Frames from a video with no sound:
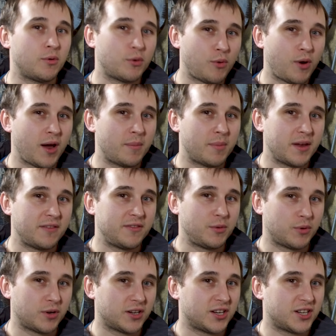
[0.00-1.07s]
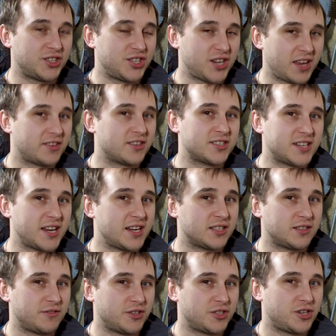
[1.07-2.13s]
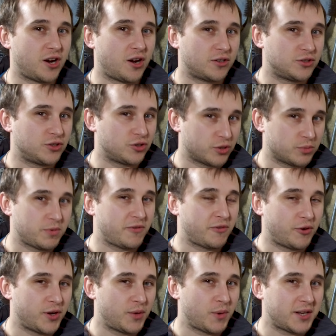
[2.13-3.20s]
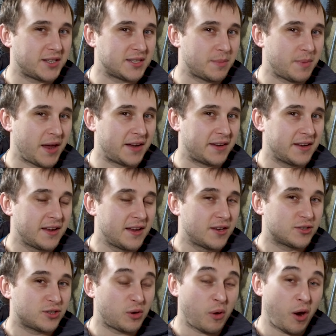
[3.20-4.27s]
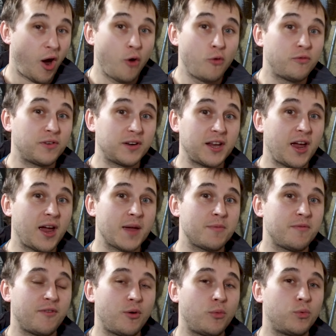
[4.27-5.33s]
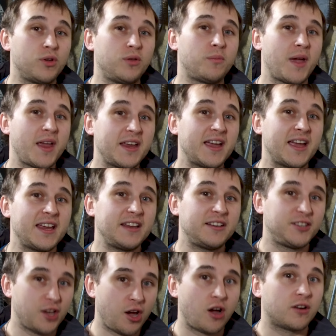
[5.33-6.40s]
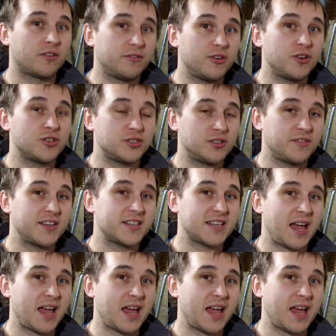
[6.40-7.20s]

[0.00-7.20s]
up quite a bit if you wanted to check the status of your charger just before you went to bed. So hopefully Hypervolt will make a dark version of this